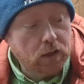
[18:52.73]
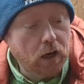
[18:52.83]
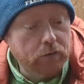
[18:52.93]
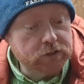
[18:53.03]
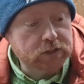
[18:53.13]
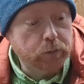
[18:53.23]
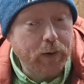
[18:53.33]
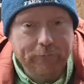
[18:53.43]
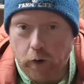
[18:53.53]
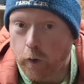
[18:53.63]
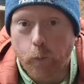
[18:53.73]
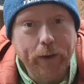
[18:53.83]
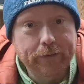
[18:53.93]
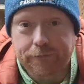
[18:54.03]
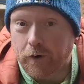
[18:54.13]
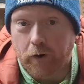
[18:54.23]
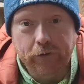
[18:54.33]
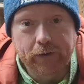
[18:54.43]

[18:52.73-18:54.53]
Obviously we haven't got the weather for